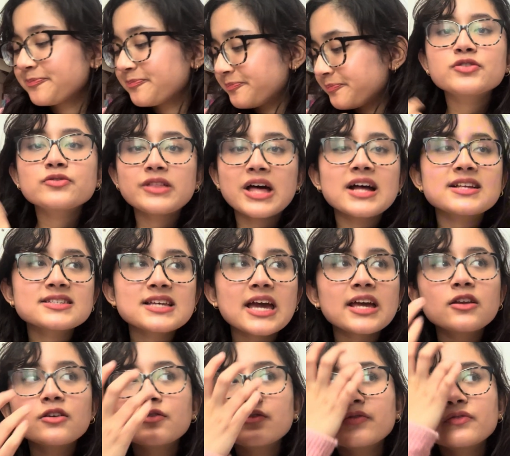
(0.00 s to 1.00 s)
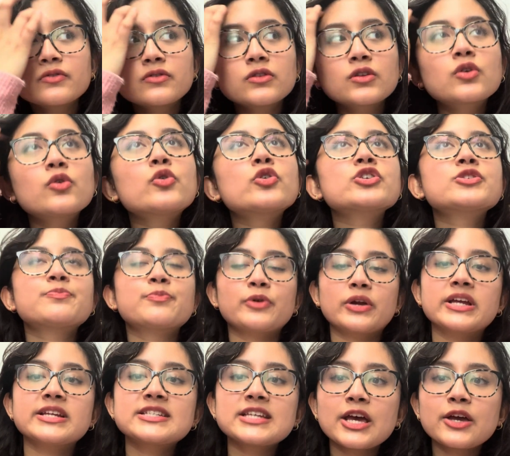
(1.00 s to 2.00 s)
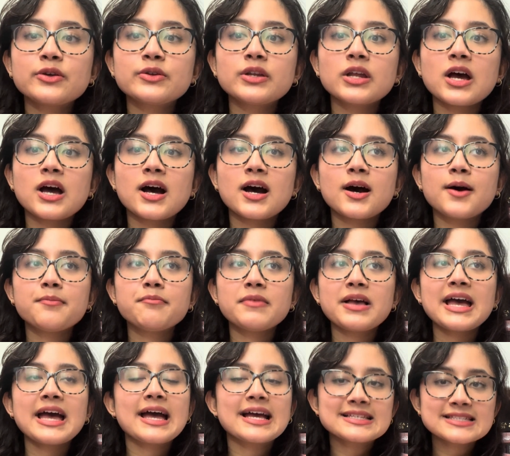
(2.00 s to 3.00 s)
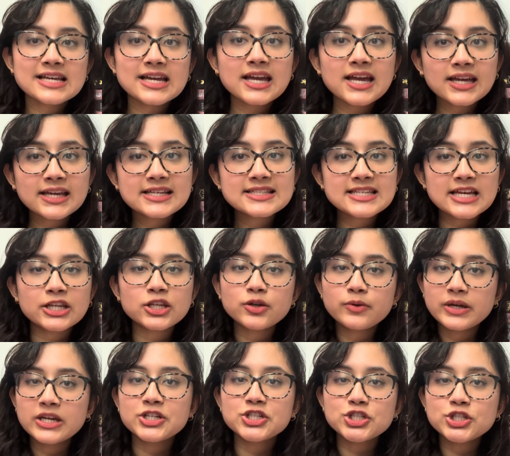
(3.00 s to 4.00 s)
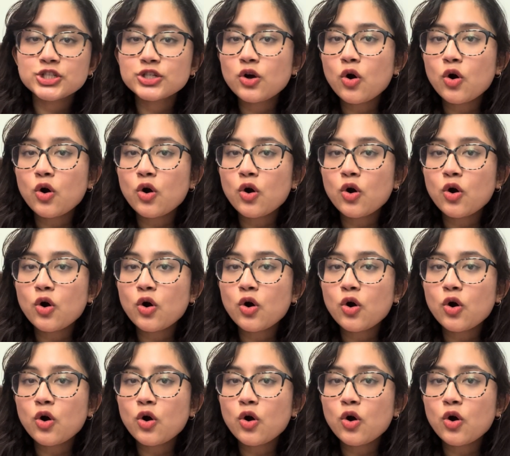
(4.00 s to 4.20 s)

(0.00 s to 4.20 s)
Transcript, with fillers: So that's kind of the course breakdown. Um, it is a continuation